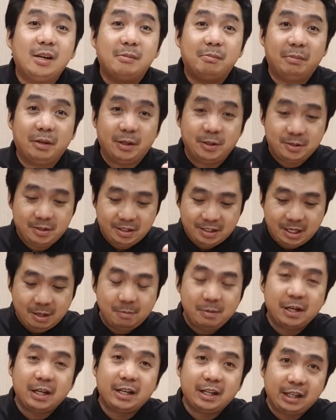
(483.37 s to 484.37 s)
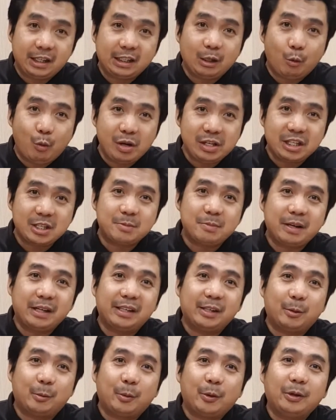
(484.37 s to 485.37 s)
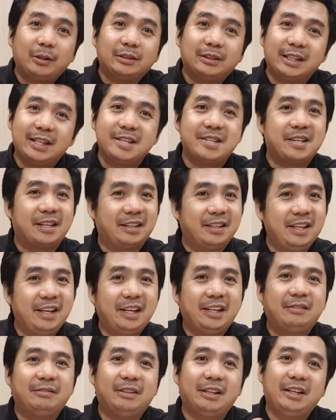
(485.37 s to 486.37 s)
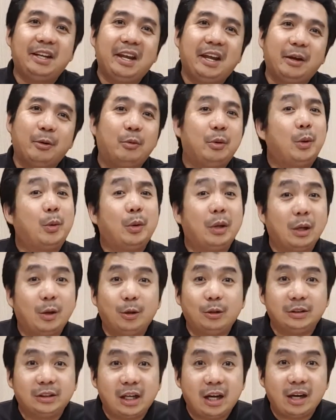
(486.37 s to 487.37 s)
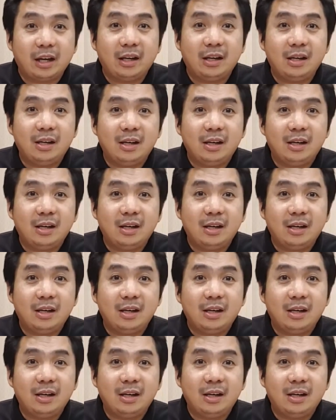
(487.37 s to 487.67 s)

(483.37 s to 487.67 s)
Because ang sabi nga ng the wisest man in the world is, at the end of the day, we will all die.